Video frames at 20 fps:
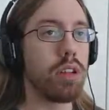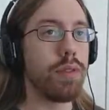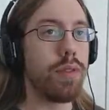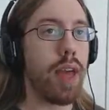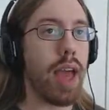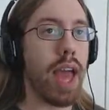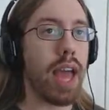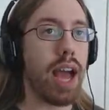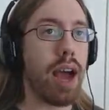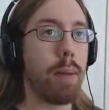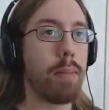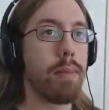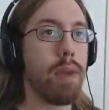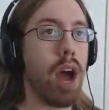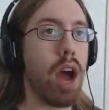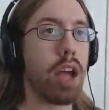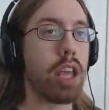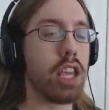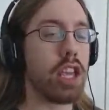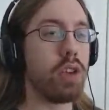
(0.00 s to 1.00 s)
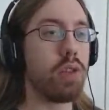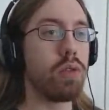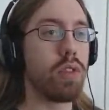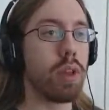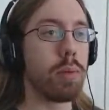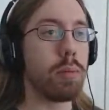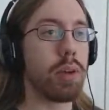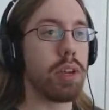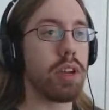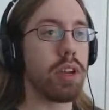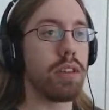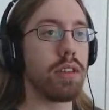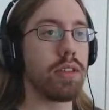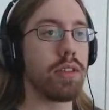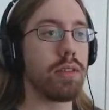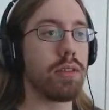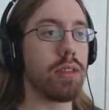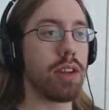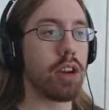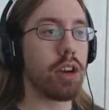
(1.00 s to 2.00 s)
that I'm not using
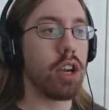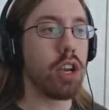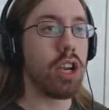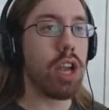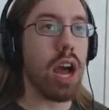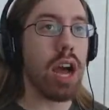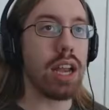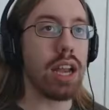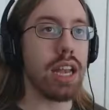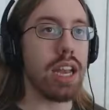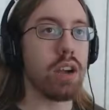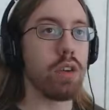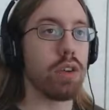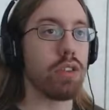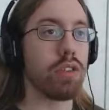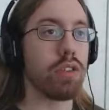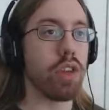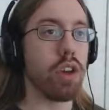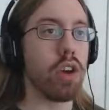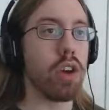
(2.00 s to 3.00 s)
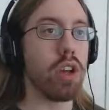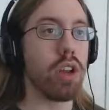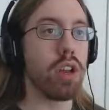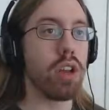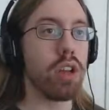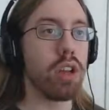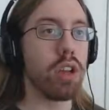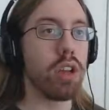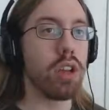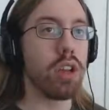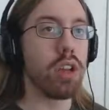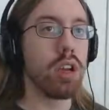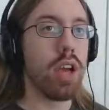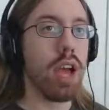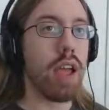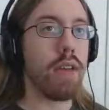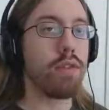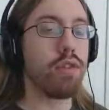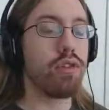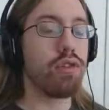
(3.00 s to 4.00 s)
because they're not near as good.
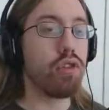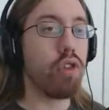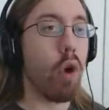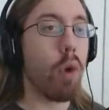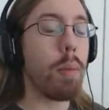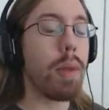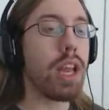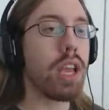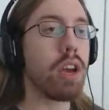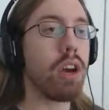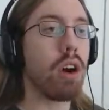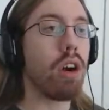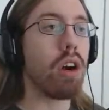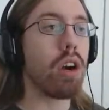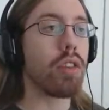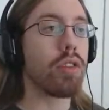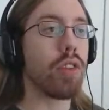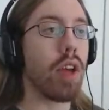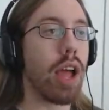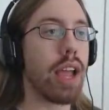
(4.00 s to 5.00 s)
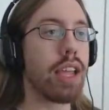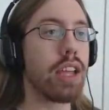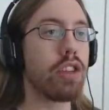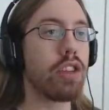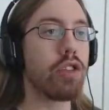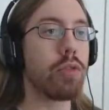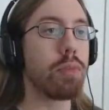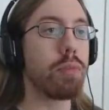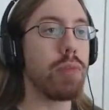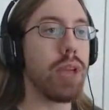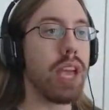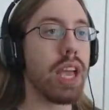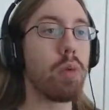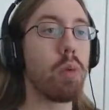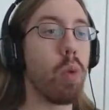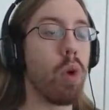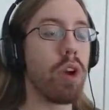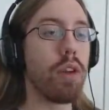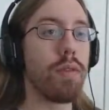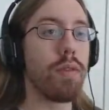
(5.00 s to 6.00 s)
I have so many cars, I could just pick
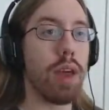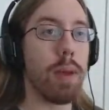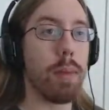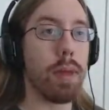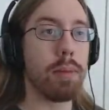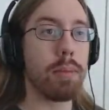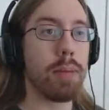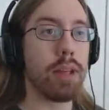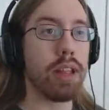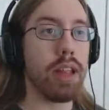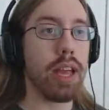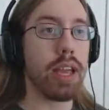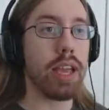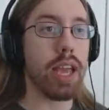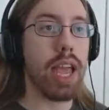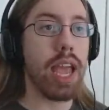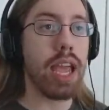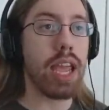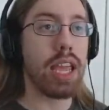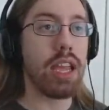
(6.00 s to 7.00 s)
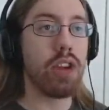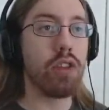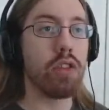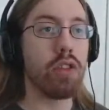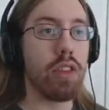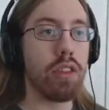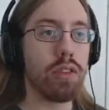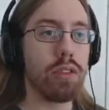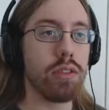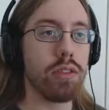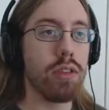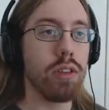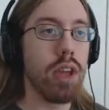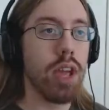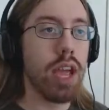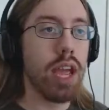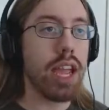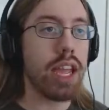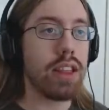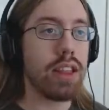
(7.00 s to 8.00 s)
one of them and be like, hey, here's this,
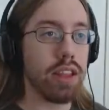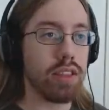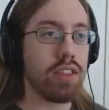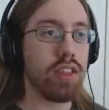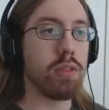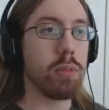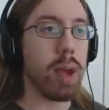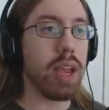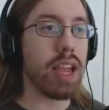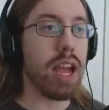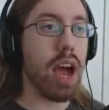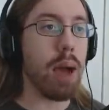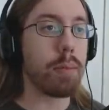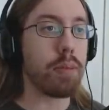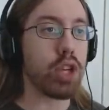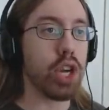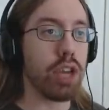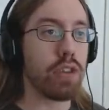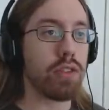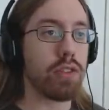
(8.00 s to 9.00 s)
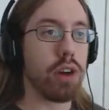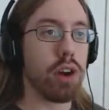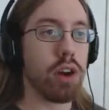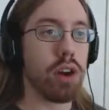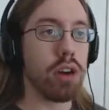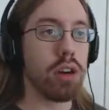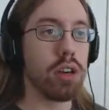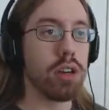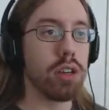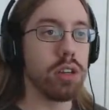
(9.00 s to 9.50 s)
this is my cop chase car.